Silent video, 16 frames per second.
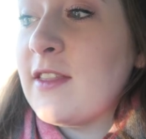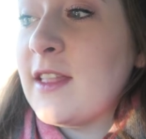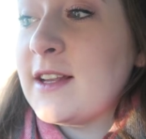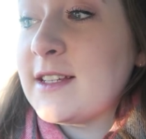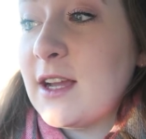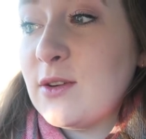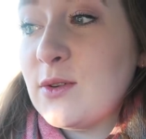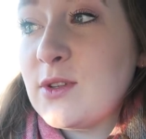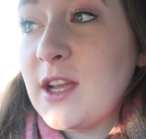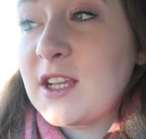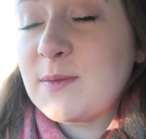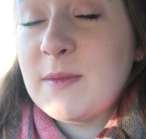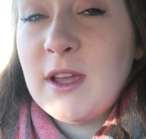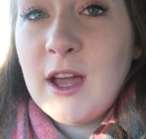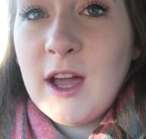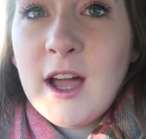and then Daniel
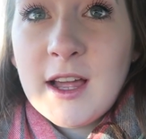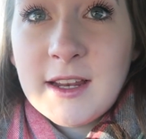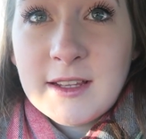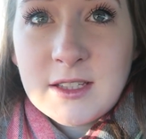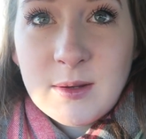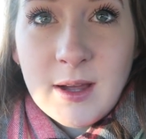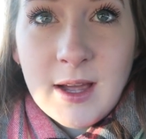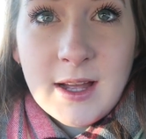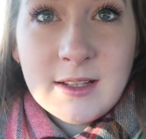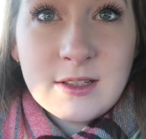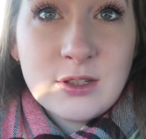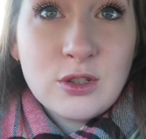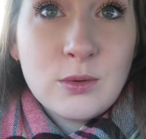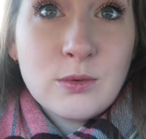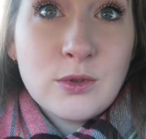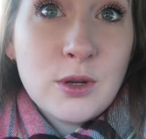texted me early, so I had
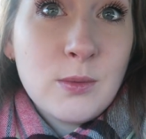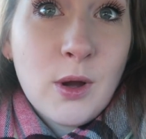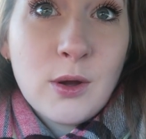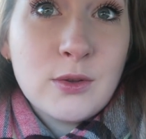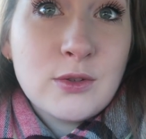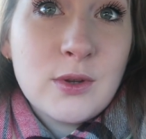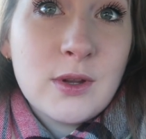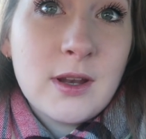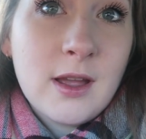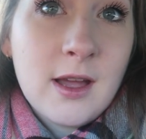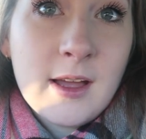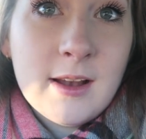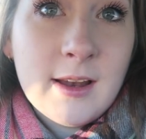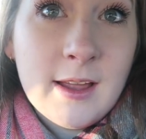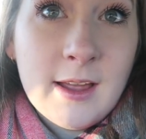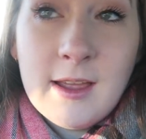to stop doing what I was doing
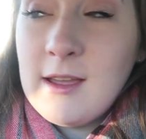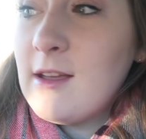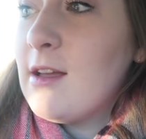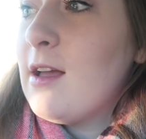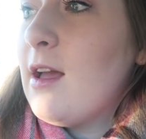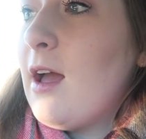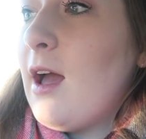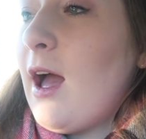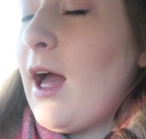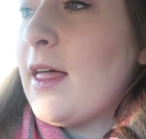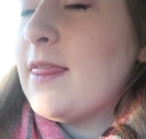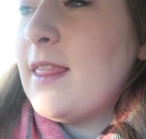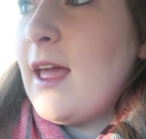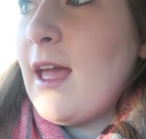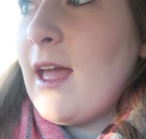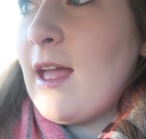early,
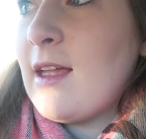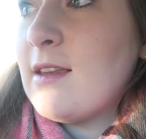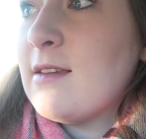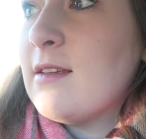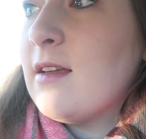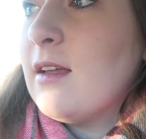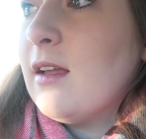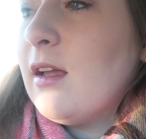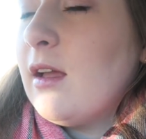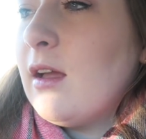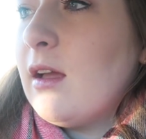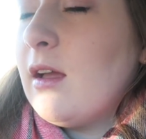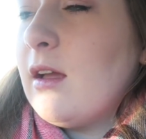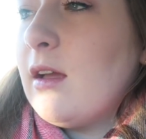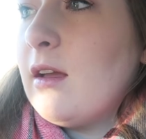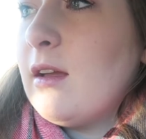and then
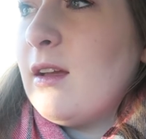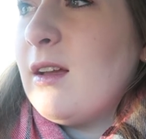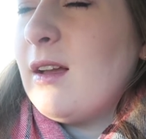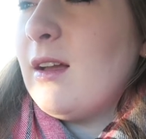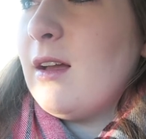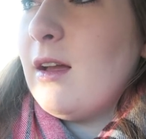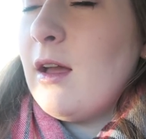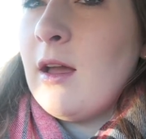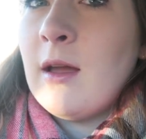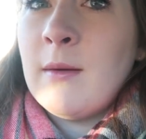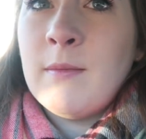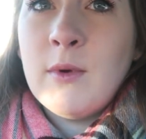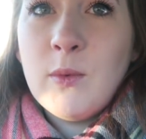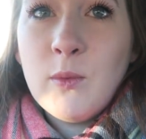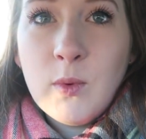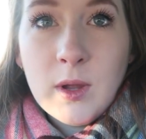
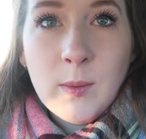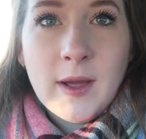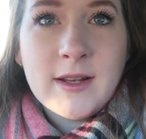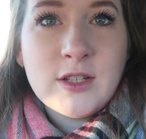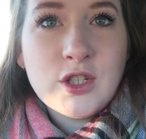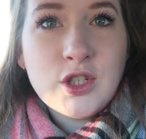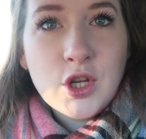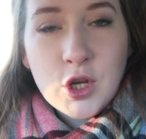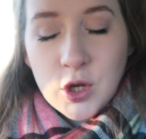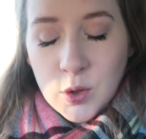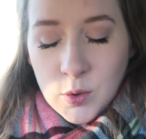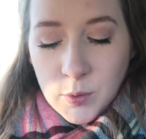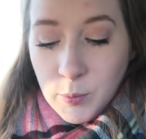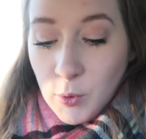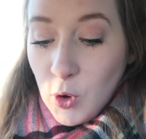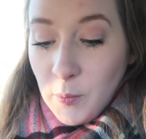um, we went
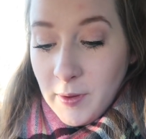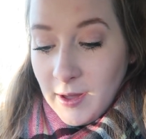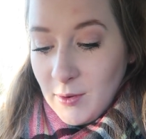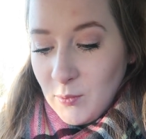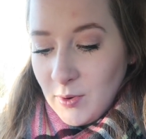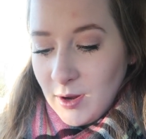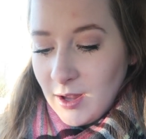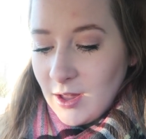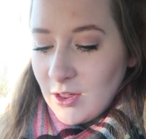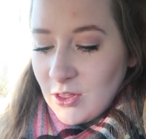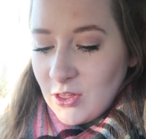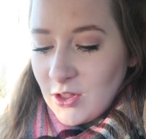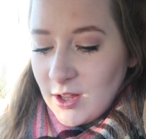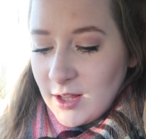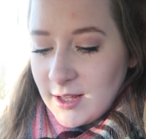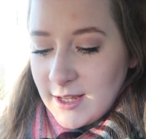to the ball pit with
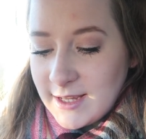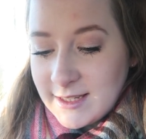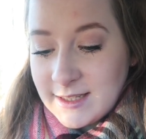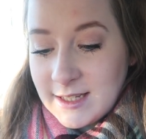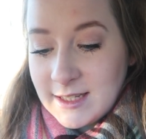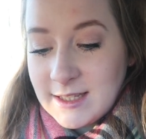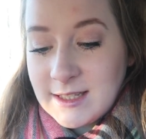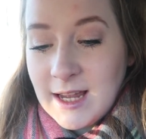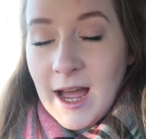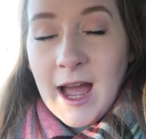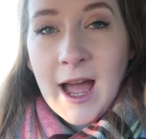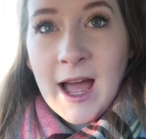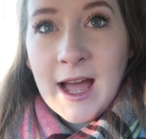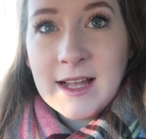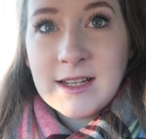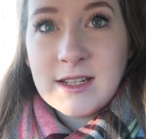his sister
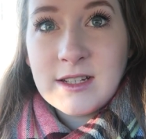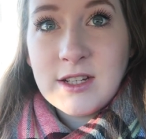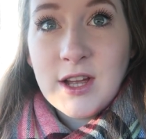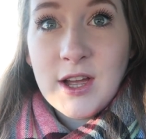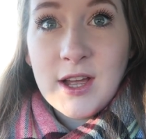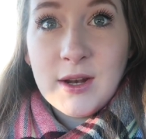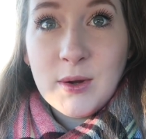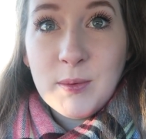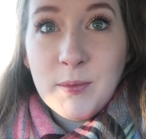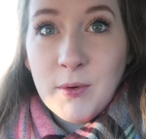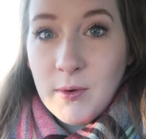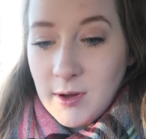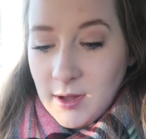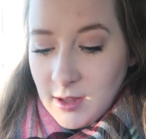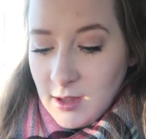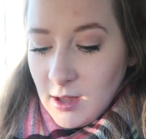and her little
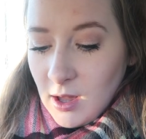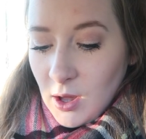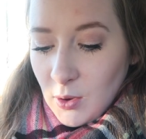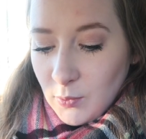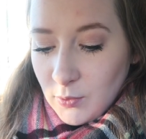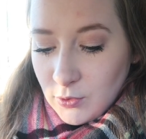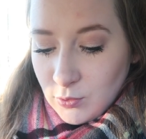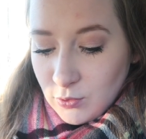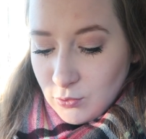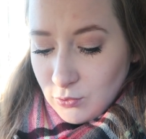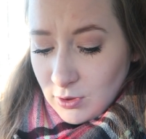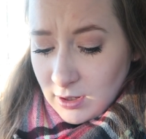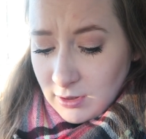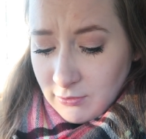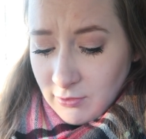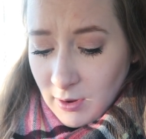boy, which was
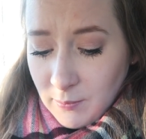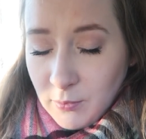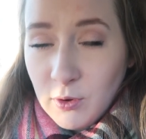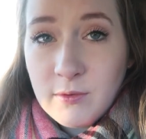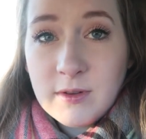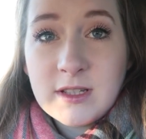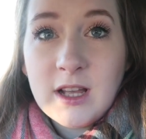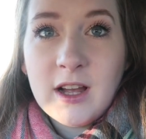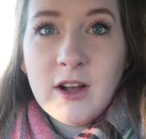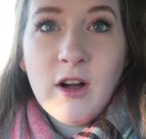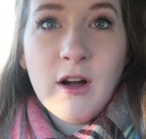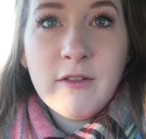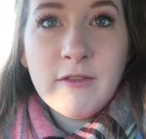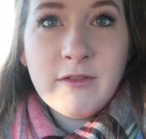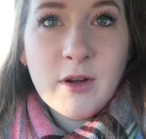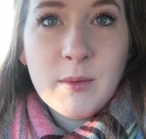really fun. But obviously I
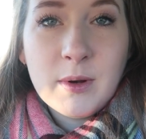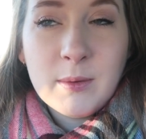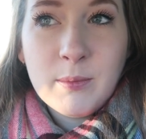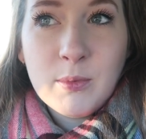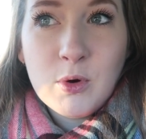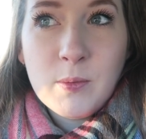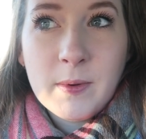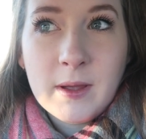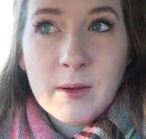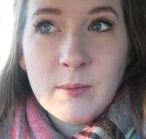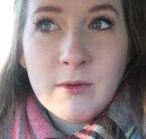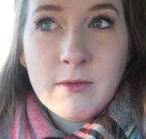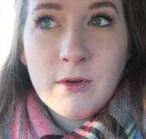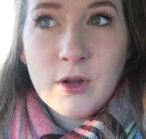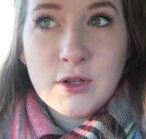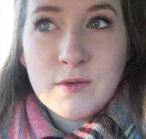can't film in a ball pit
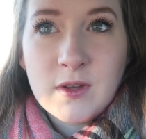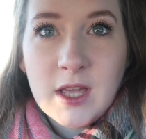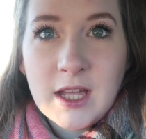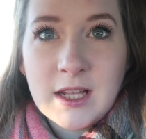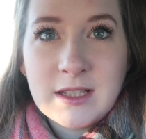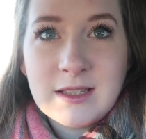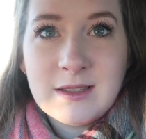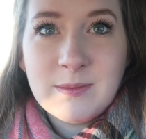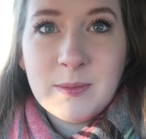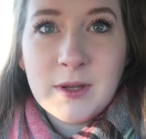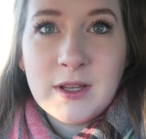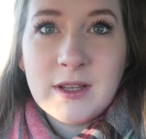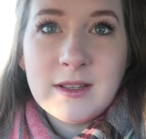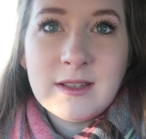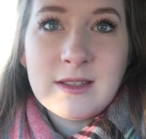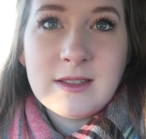with loads of kids
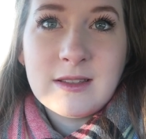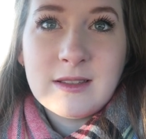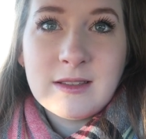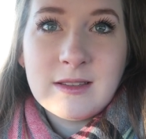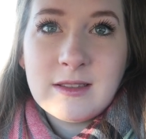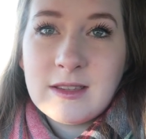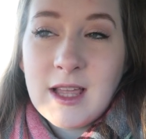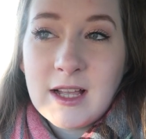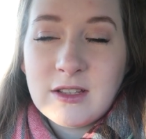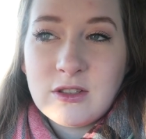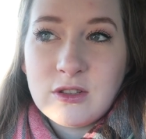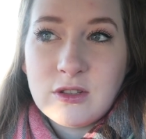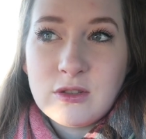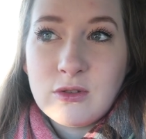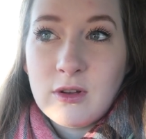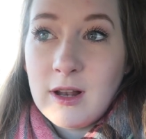because that's
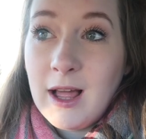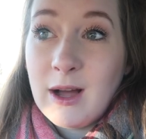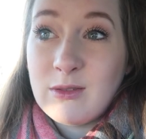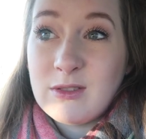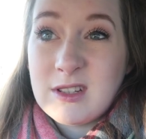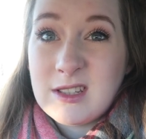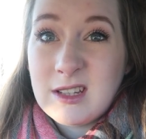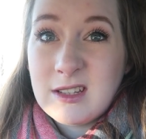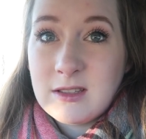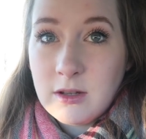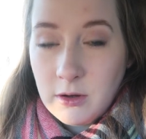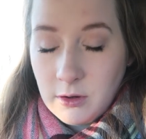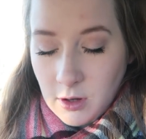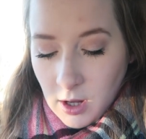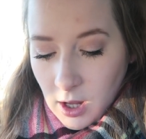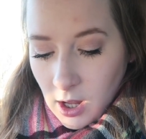just not allowed, is it?
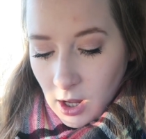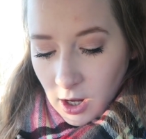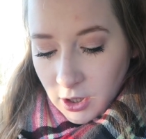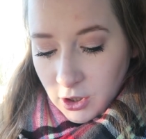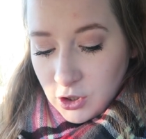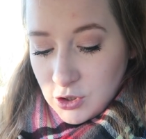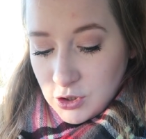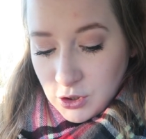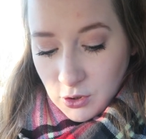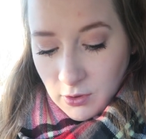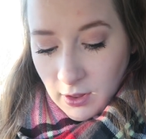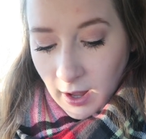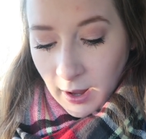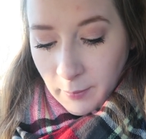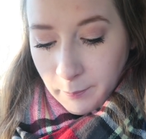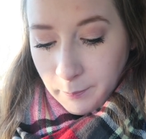So I couldn't do
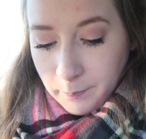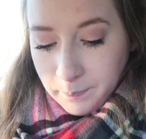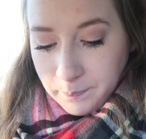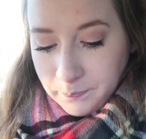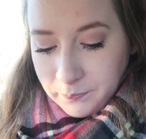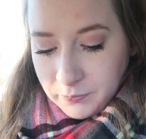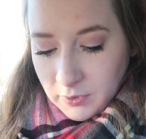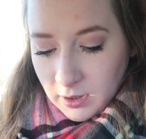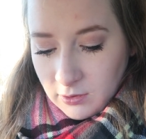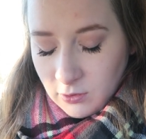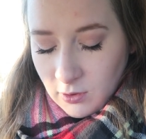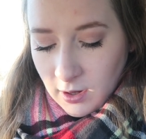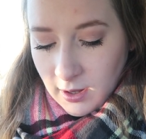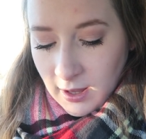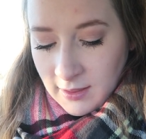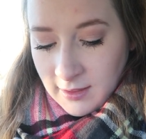that.
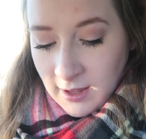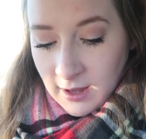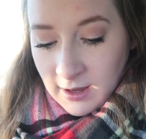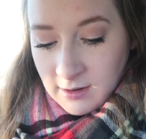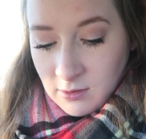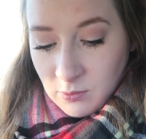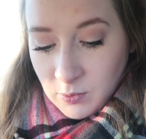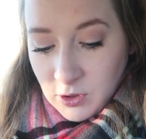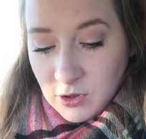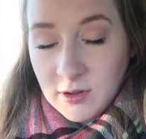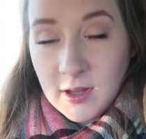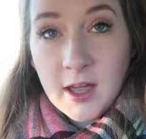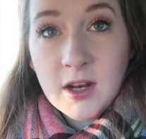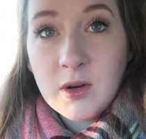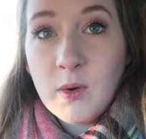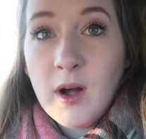So and then we
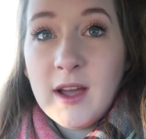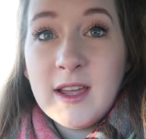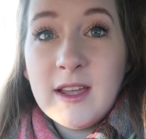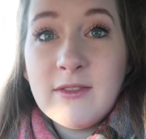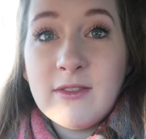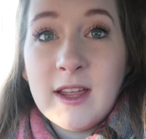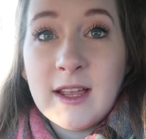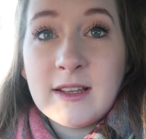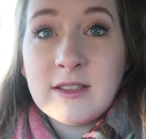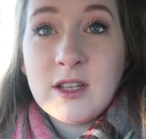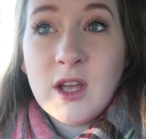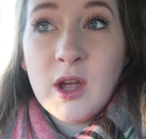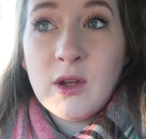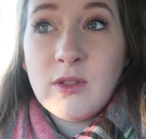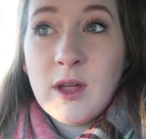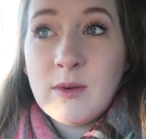just had a quiet evening,
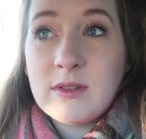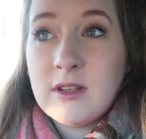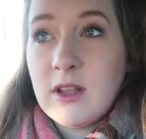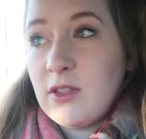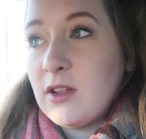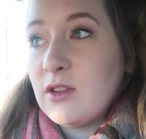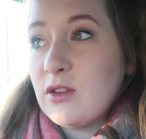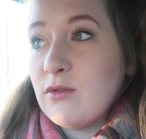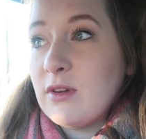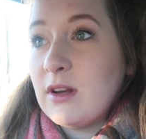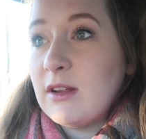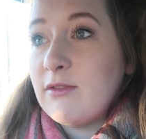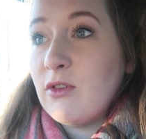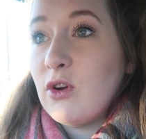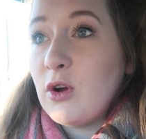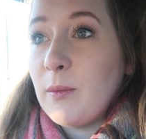so there was nothing to
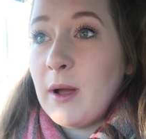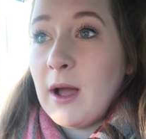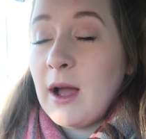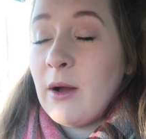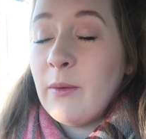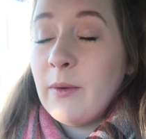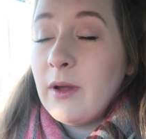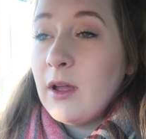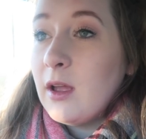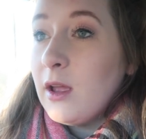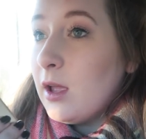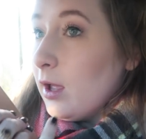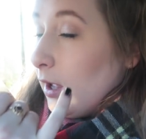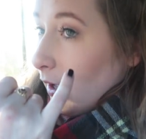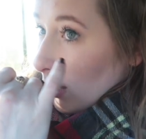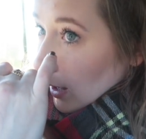really vlog about.
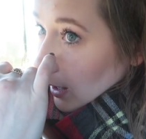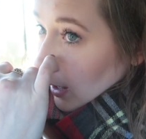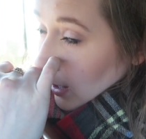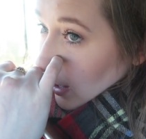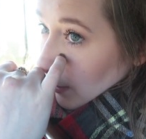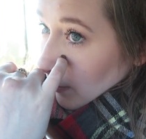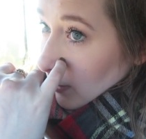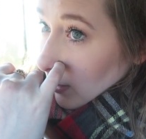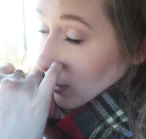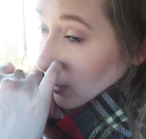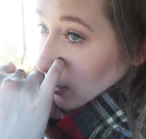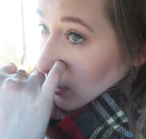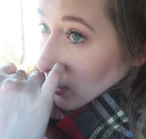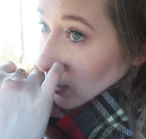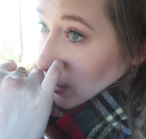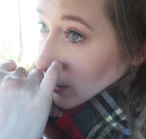Um,
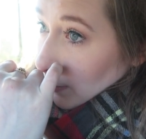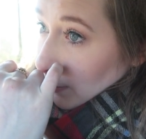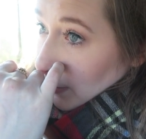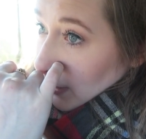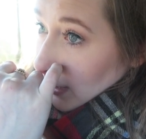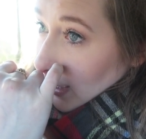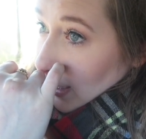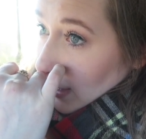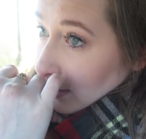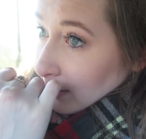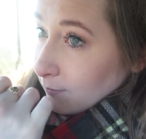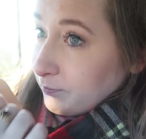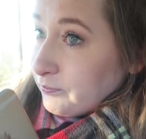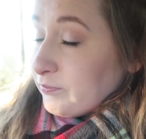but yeah,